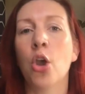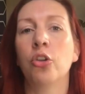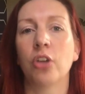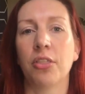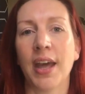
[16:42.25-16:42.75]

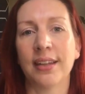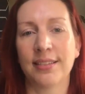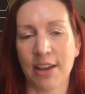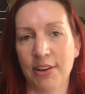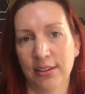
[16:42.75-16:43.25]
So that's
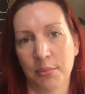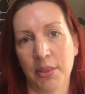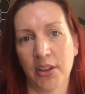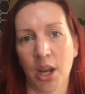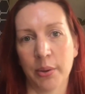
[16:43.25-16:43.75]
definitely something
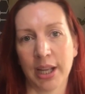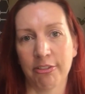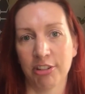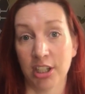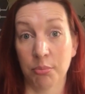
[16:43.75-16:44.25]
that I would get
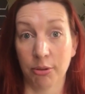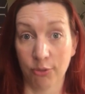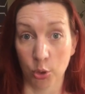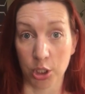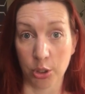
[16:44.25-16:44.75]
fitted
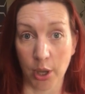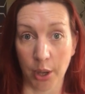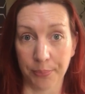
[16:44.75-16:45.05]
before you go.